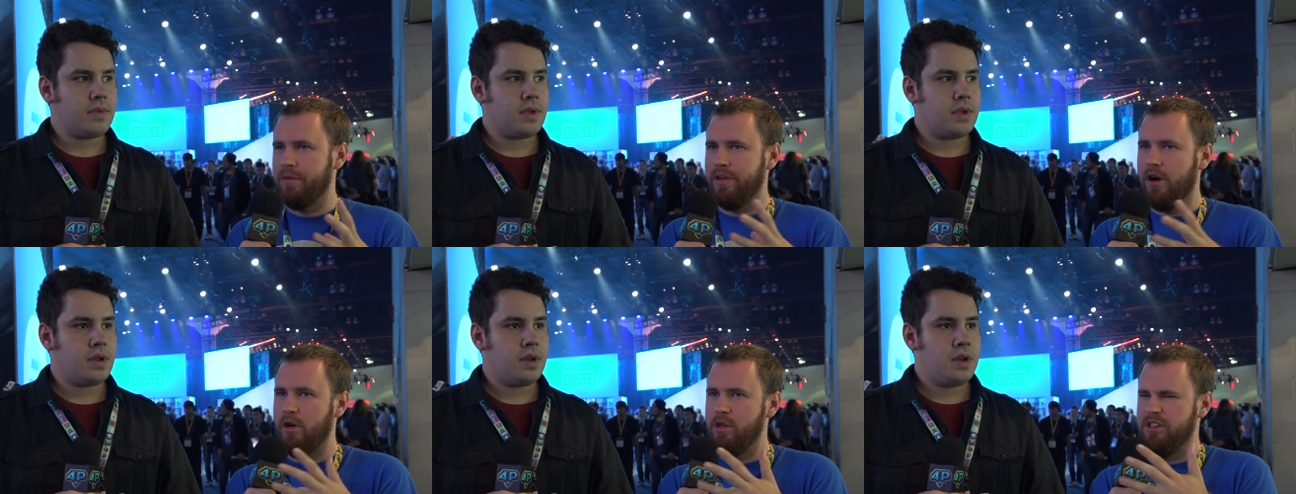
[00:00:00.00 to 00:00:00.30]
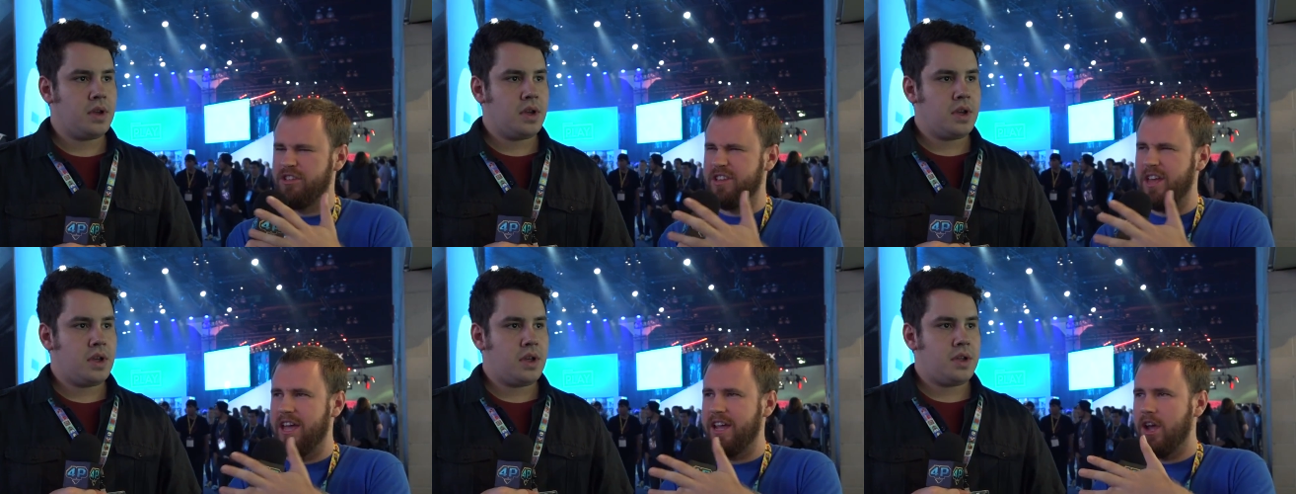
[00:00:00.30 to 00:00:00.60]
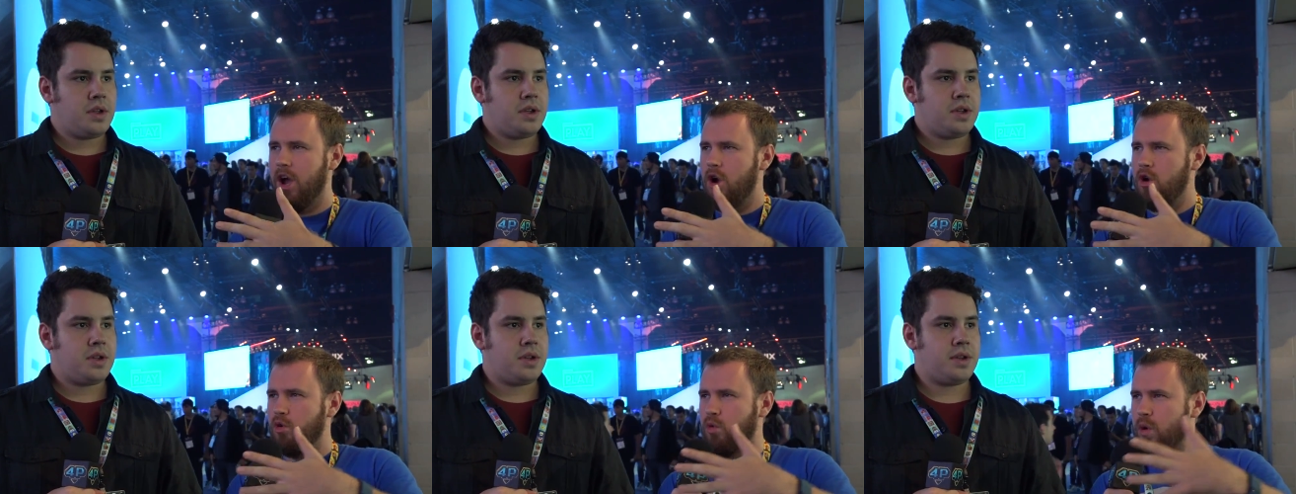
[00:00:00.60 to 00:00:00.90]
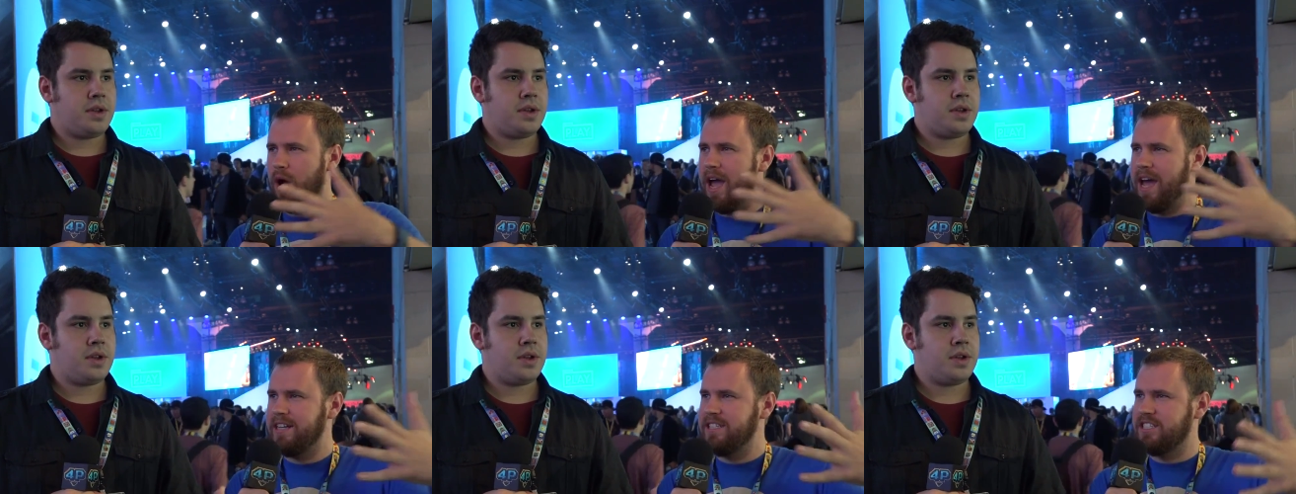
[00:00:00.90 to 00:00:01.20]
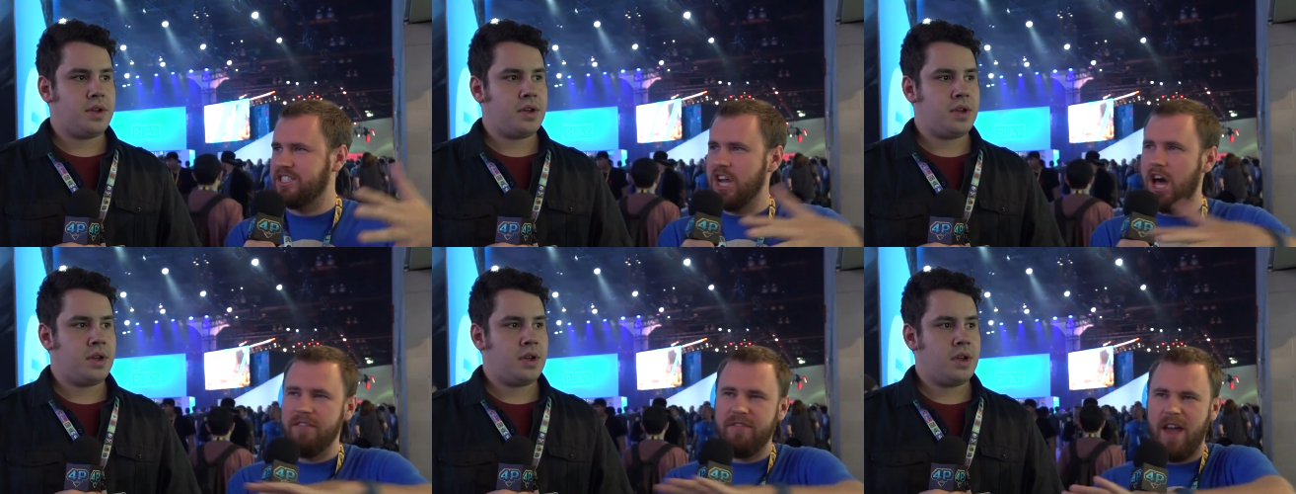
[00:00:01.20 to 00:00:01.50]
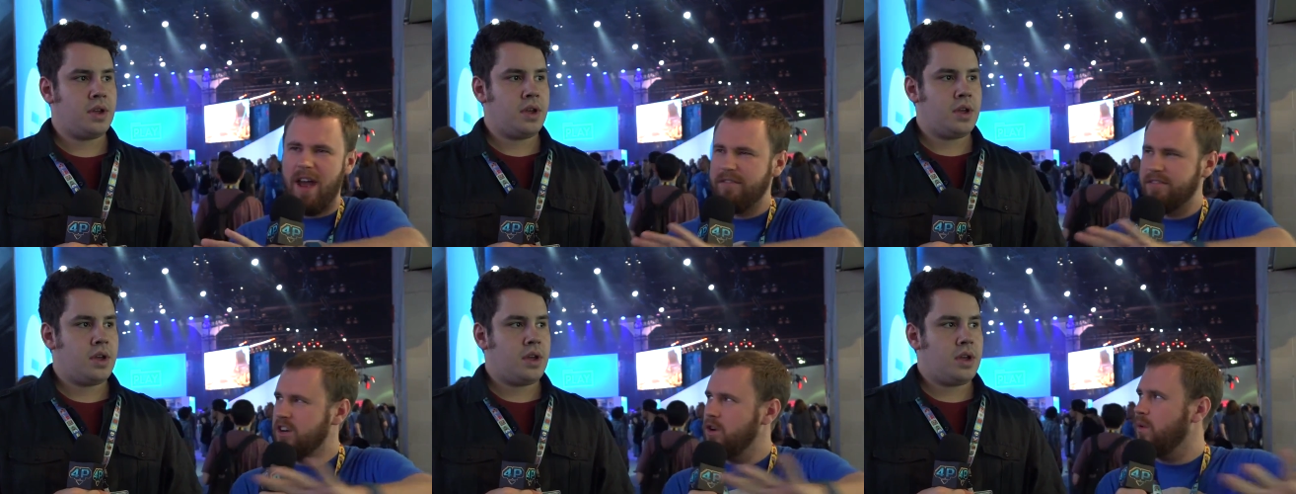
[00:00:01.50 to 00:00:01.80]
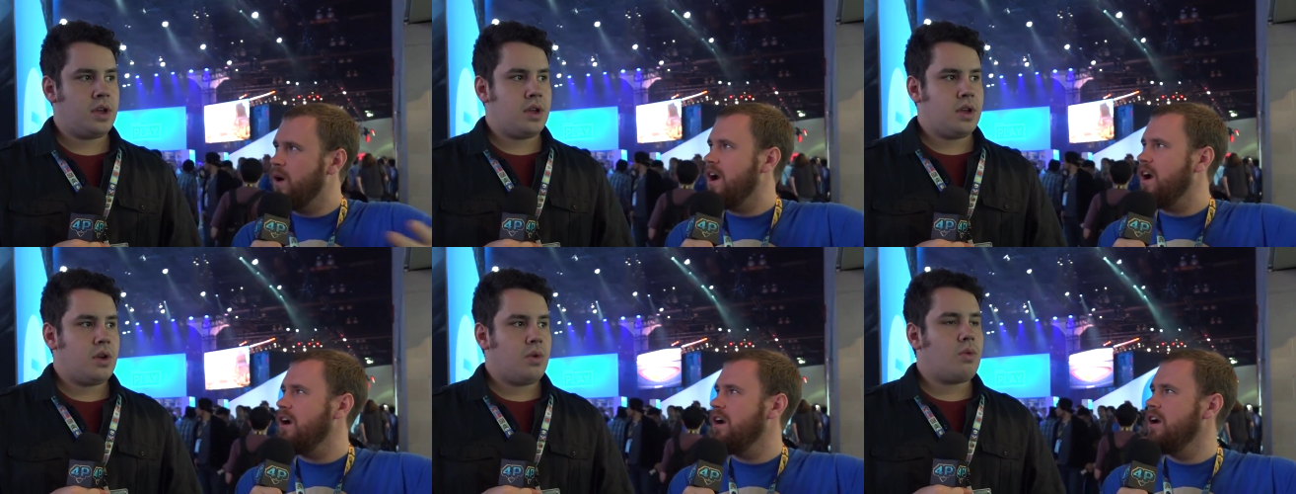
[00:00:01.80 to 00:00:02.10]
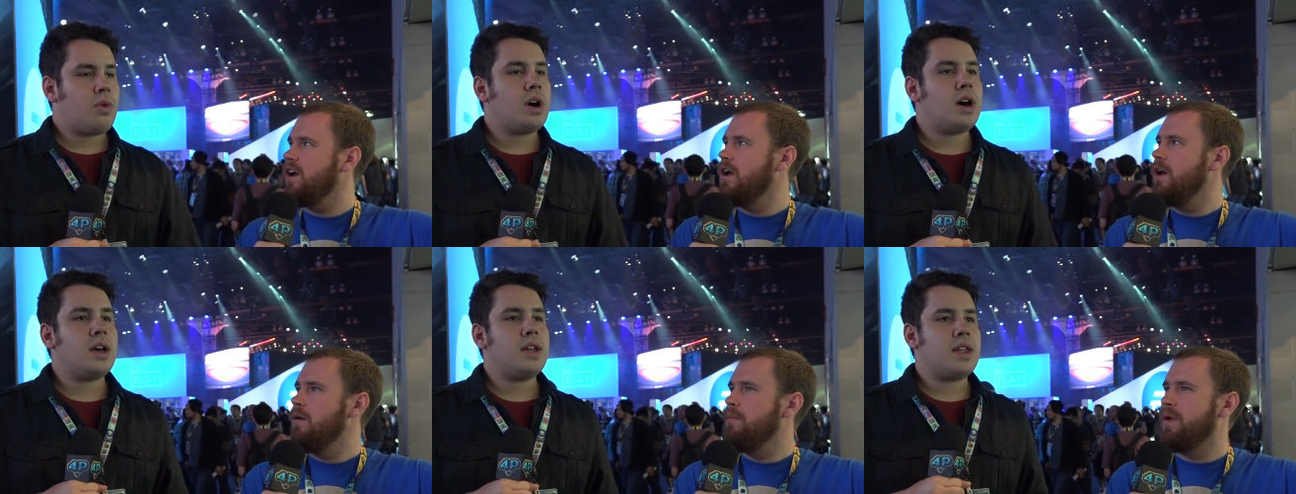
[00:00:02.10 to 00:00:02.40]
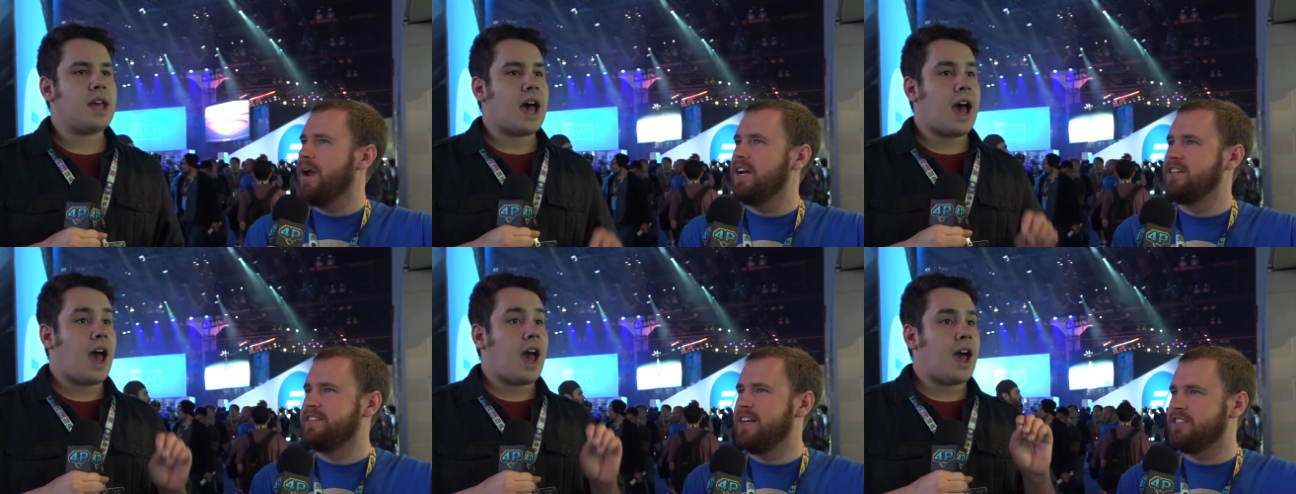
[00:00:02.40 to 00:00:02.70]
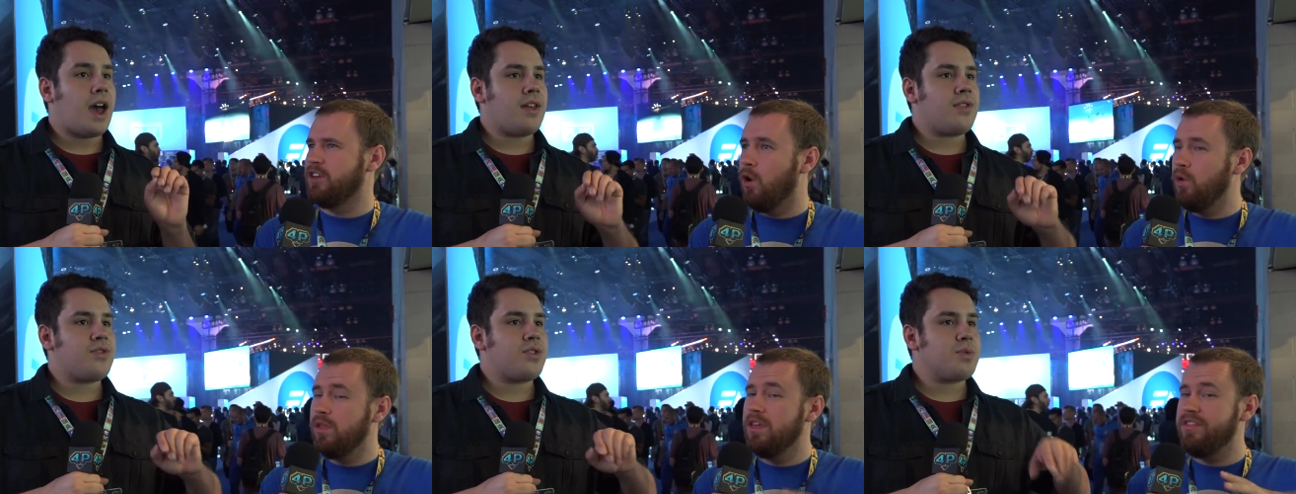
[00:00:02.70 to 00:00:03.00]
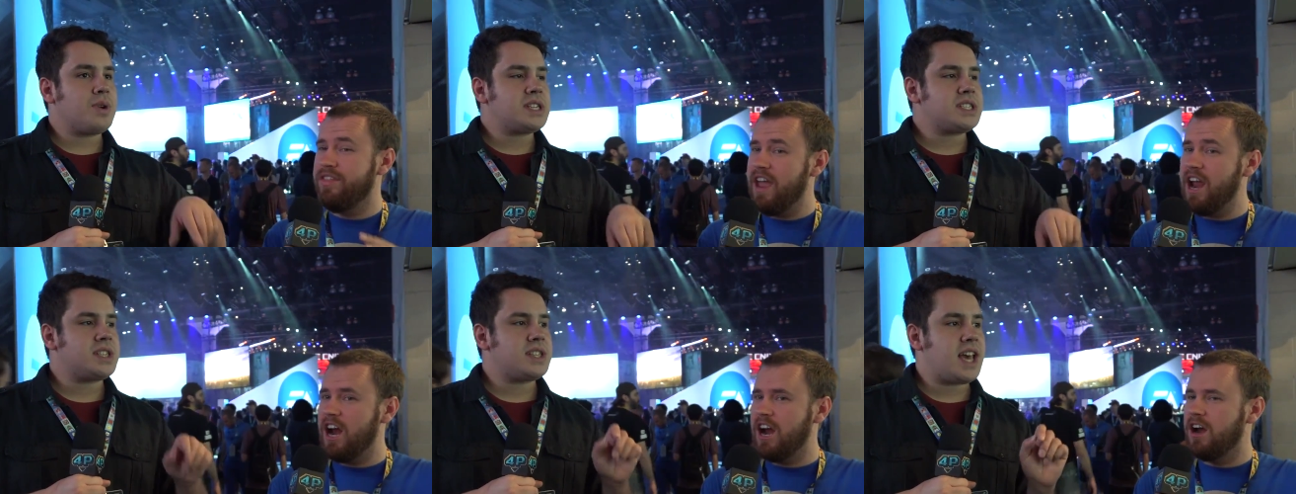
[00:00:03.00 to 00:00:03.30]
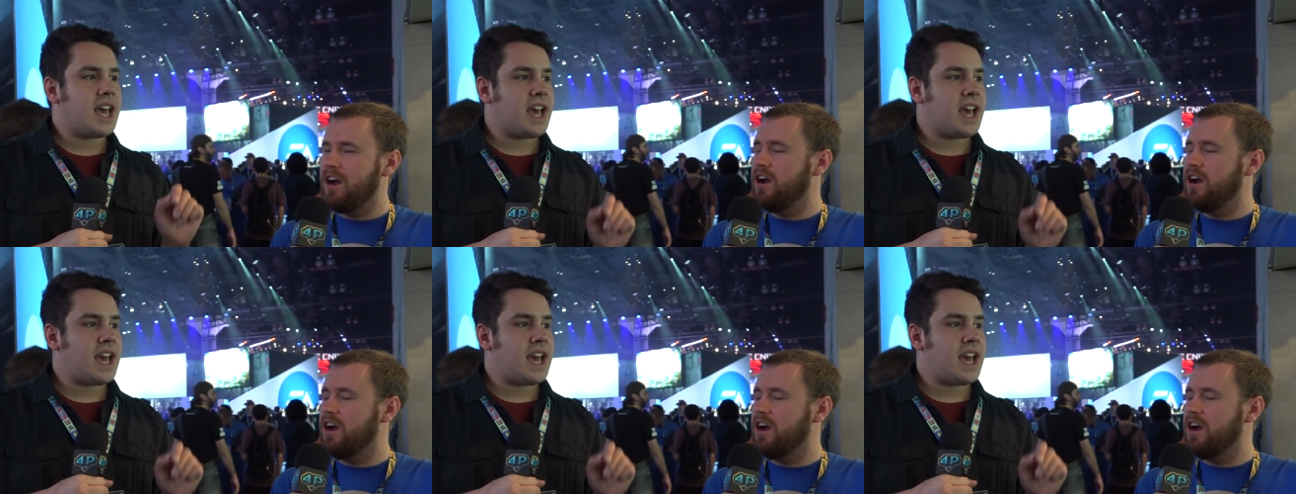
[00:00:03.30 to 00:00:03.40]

Speaker 1: with all this like red stuff everywhere. Well, because that's only there. The reason